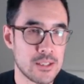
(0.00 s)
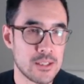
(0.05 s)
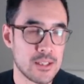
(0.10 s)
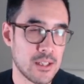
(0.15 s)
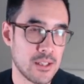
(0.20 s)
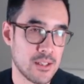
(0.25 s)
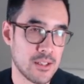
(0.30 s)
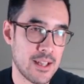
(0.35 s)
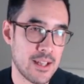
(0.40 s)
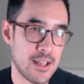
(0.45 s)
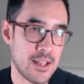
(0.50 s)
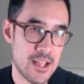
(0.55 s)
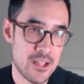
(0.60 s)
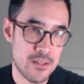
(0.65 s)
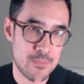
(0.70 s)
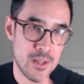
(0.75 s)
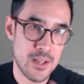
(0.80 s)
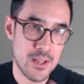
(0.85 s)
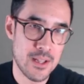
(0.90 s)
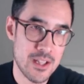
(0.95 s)
Uh, and as
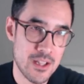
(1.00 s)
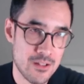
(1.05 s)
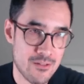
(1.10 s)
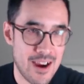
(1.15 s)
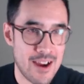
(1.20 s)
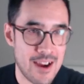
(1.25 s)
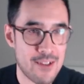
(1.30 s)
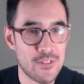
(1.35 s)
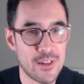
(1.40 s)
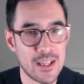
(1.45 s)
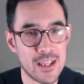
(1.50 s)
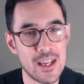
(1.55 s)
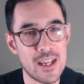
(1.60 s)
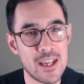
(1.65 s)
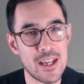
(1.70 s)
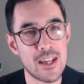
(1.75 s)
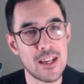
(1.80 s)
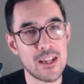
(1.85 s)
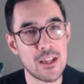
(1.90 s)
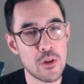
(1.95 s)
per this graphic
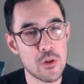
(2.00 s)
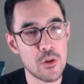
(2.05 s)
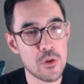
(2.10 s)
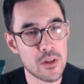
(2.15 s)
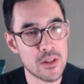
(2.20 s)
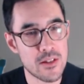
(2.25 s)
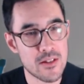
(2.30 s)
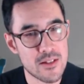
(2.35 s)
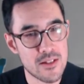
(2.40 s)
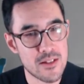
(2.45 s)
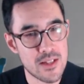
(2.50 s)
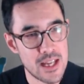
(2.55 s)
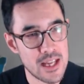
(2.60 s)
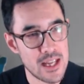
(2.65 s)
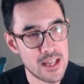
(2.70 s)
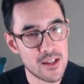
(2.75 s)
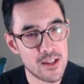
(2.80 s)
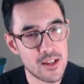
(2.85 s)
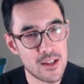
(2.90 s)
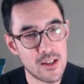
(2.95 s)
here, you can
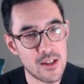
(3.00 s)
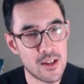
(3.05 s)
see